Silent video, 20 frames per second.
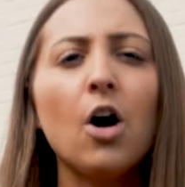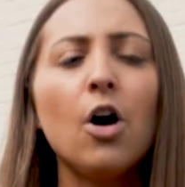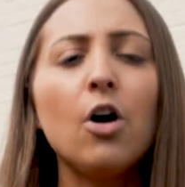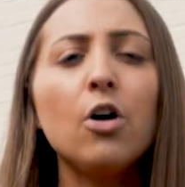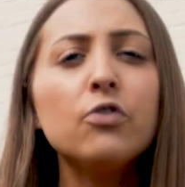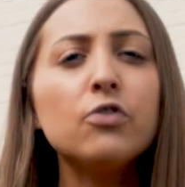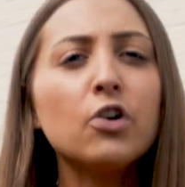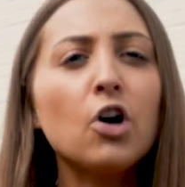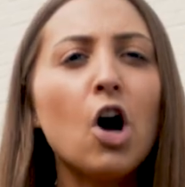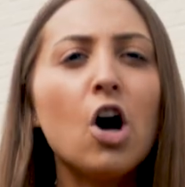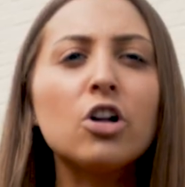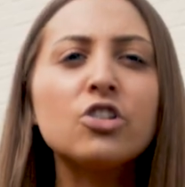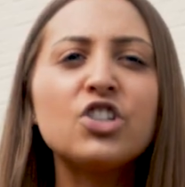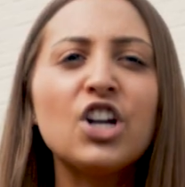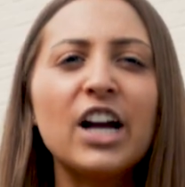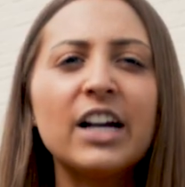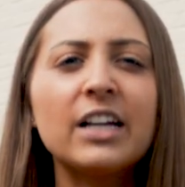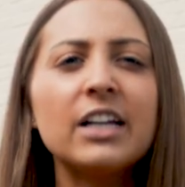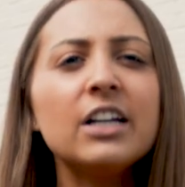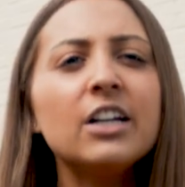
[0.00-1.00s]
Overall,
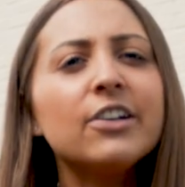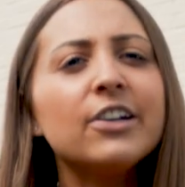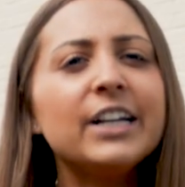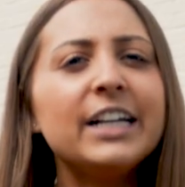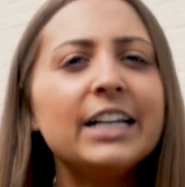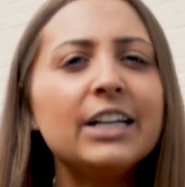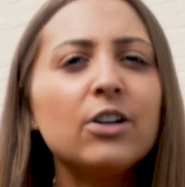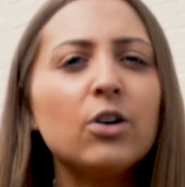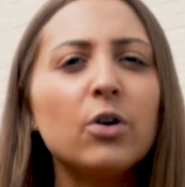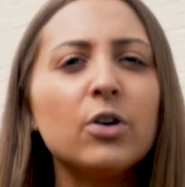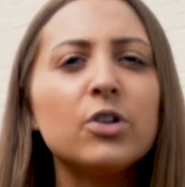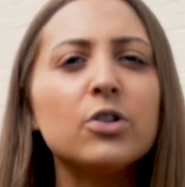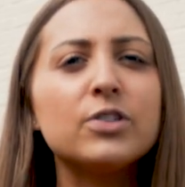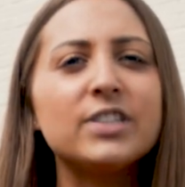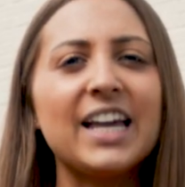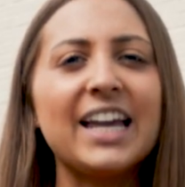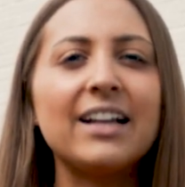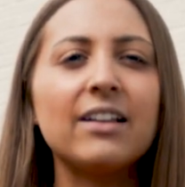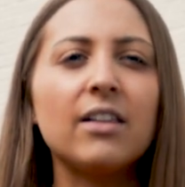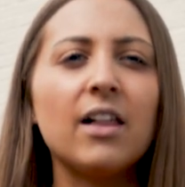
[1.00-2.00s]
checking your heating oil
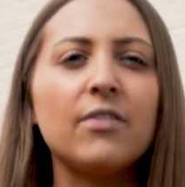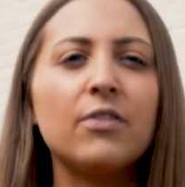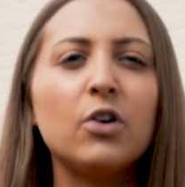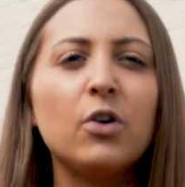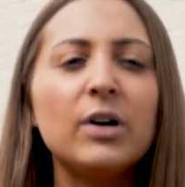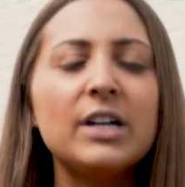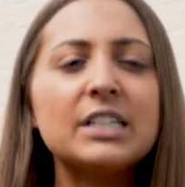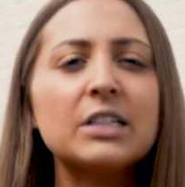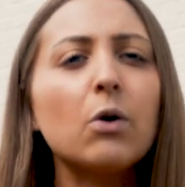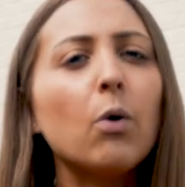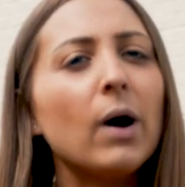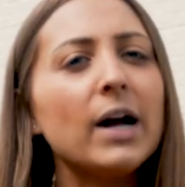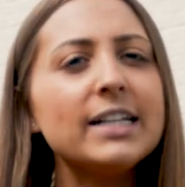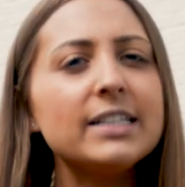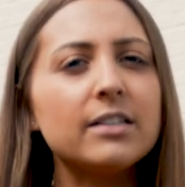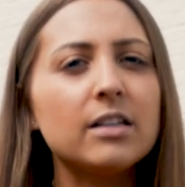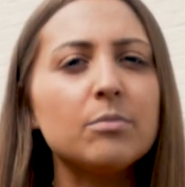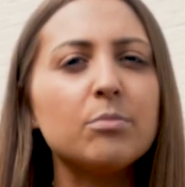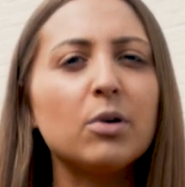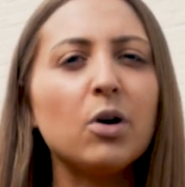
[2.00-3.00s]
tank level is quite
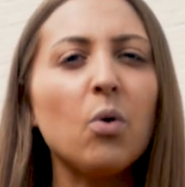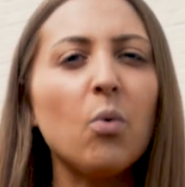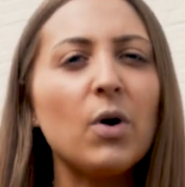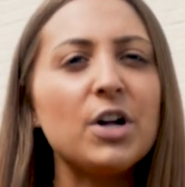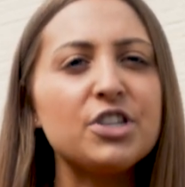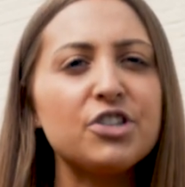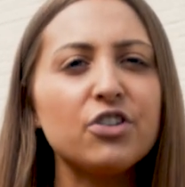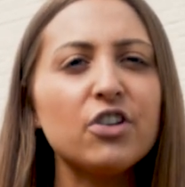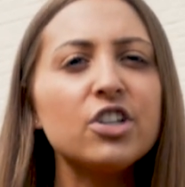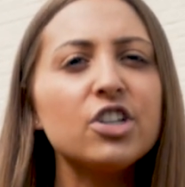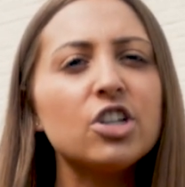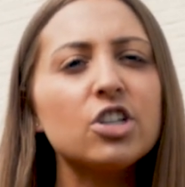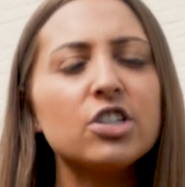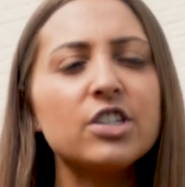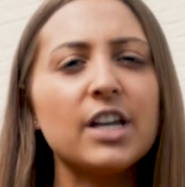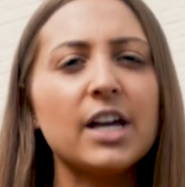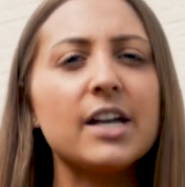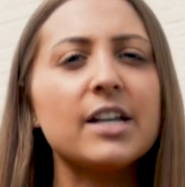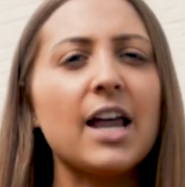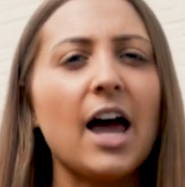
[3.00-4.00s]
simple once you
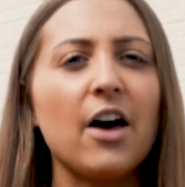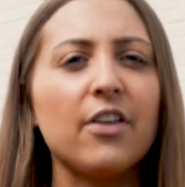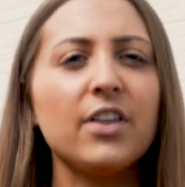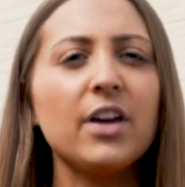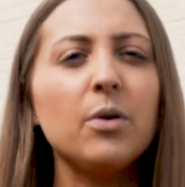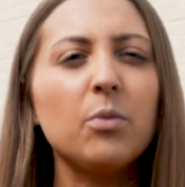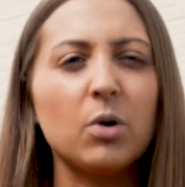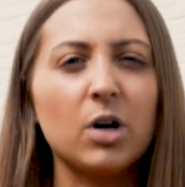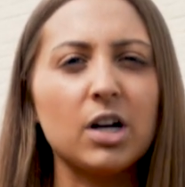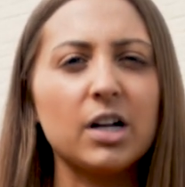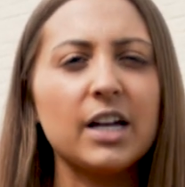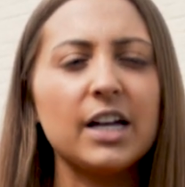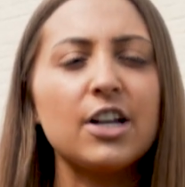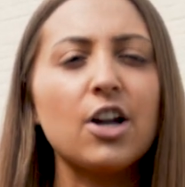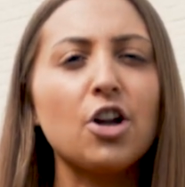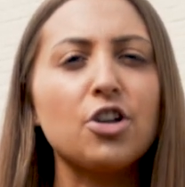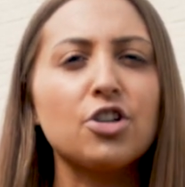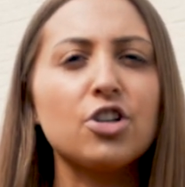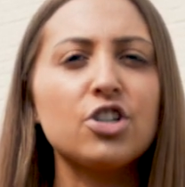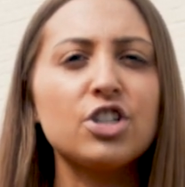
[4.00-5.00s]
understand how they work and
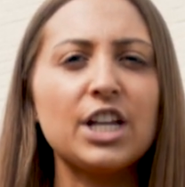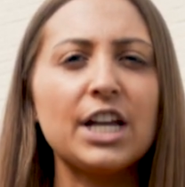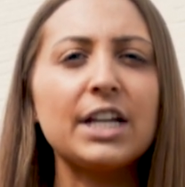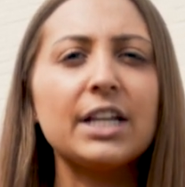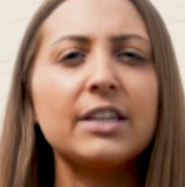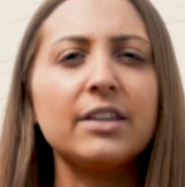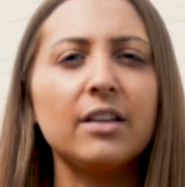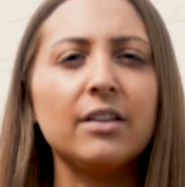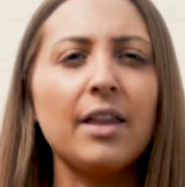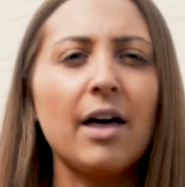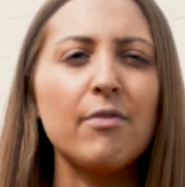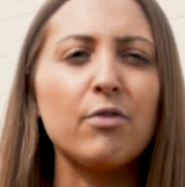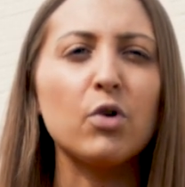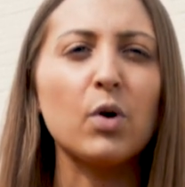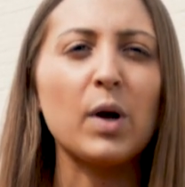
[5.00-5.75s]
understanding the level